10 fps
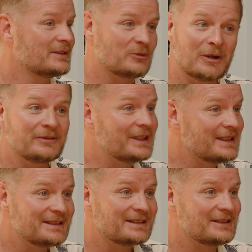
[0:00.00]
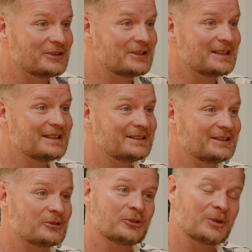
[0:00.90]
it's 12 years this year.
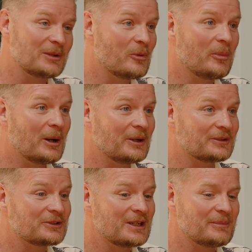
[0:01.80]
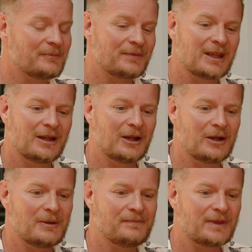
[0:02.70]
Incredible partnership.
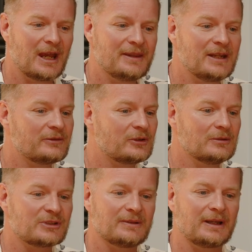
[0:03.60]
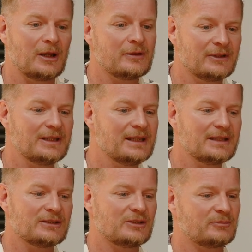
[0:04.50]
And then, of course, over the
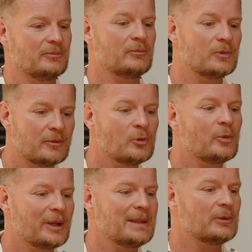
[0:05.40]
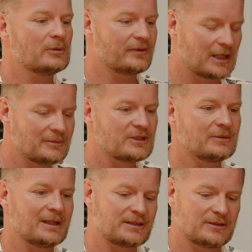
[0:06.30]
years, just more and more people have come
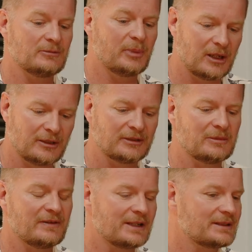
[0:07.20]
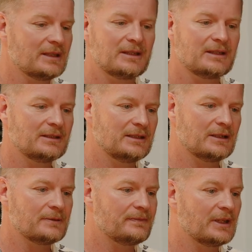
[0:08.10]
to us to partner with us.
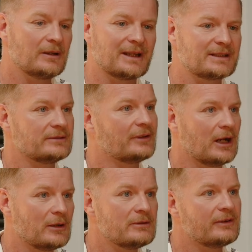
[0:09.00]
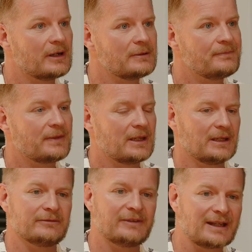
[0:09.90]
The likes of OVO
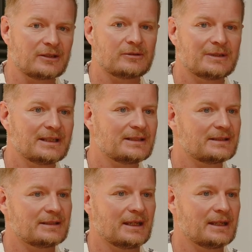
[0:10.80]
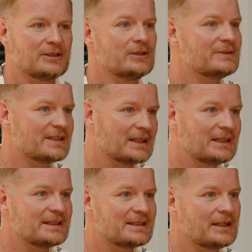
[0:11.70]
and Vanquis and
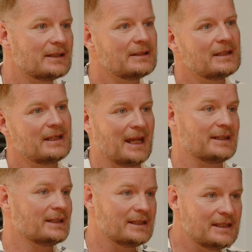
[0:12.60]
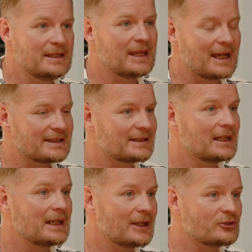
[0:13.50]
Utilita and E-Gas
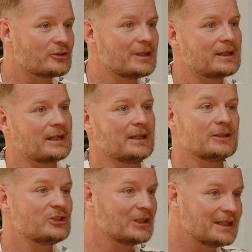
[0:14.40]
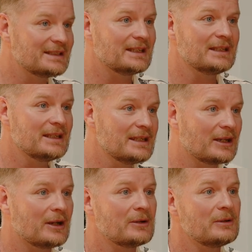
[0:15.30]
and Electric and Agility
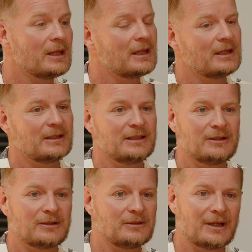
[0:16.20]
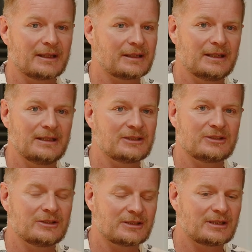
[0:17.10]
Eco.
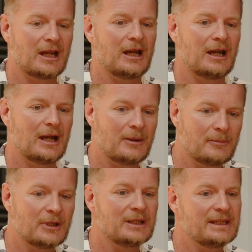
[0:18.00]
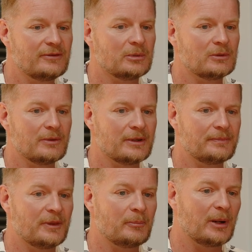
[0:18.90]
It's just unbelievable,
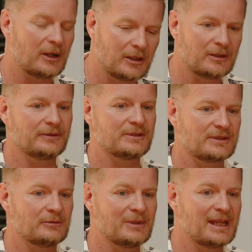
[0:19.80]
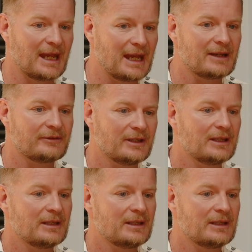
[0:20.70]
the partners that we have,